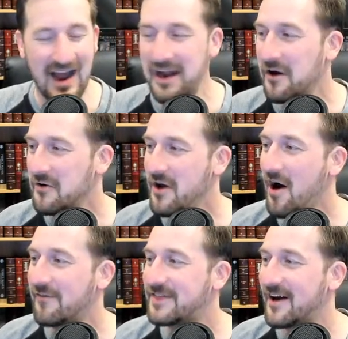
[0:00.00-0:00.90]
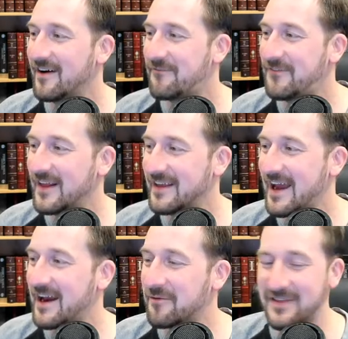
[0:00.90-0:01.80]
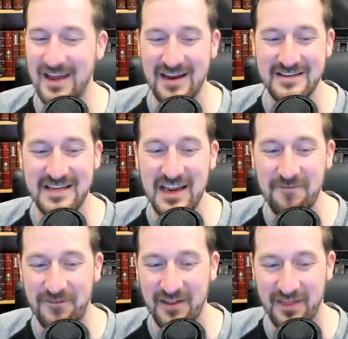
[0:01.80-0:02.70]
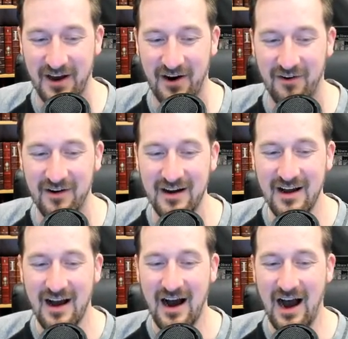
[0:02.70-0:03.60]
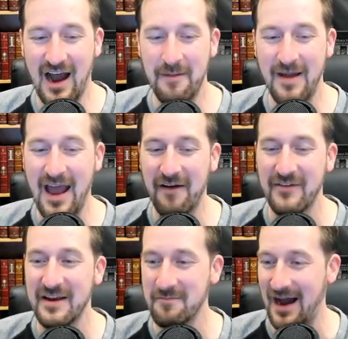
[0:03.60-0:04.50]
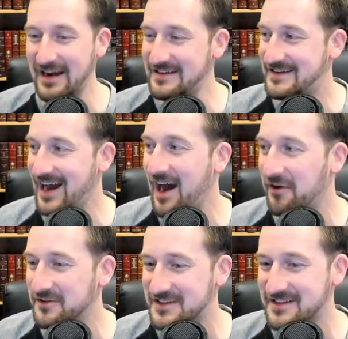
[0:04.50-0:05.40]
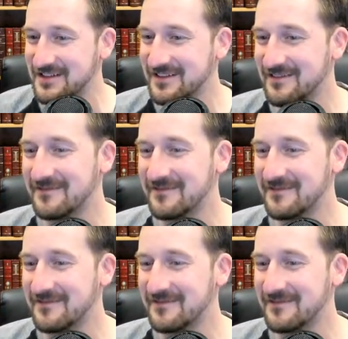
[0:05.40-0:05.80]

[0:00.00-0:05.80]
I don't know if they're affiliated with Antifa, though. I'm having my doubts.